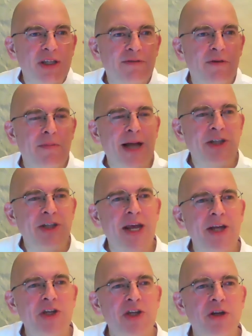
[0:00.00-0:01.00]

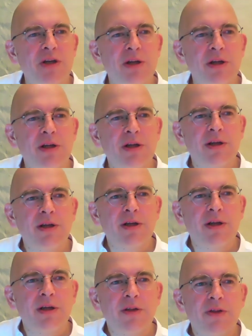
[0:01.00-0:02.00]
imagination,
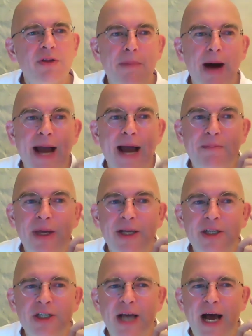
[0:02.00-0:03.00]
the mind being
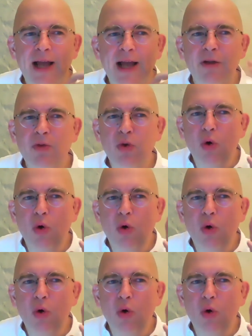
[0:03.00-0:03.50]
silent